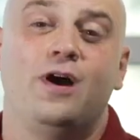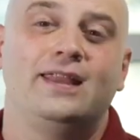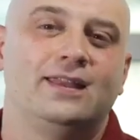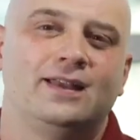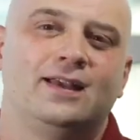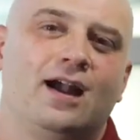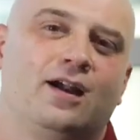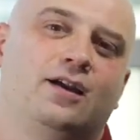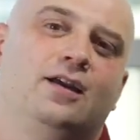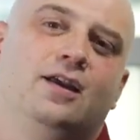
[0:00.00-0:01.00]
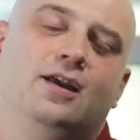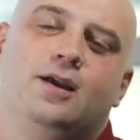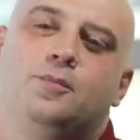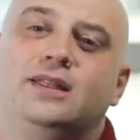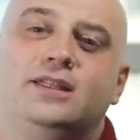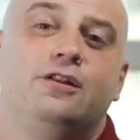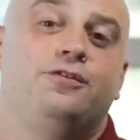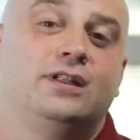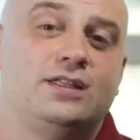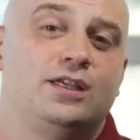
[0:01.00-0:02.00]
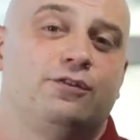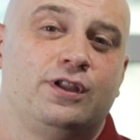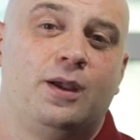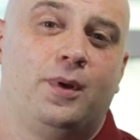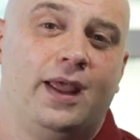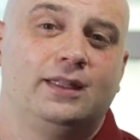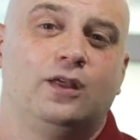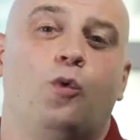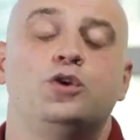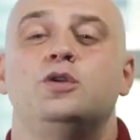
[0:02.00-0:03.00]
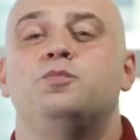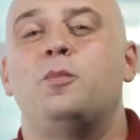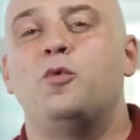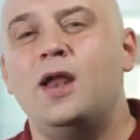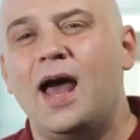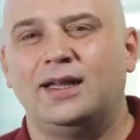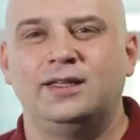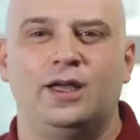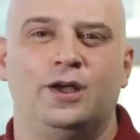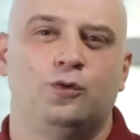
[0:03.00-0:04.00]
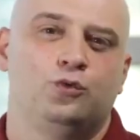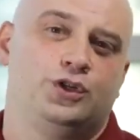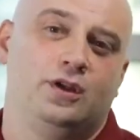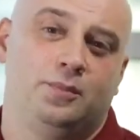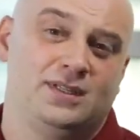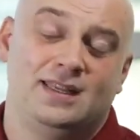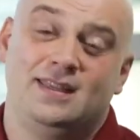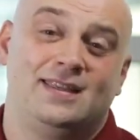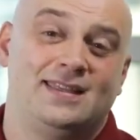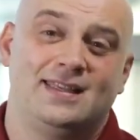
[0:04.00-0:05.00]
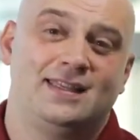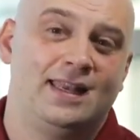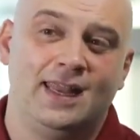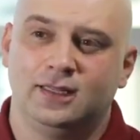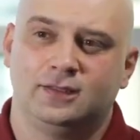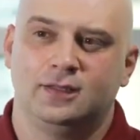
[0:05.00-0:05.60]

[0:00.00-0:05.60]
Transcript: Crowdfunding as a project financing model has been very popular for the past 10 years.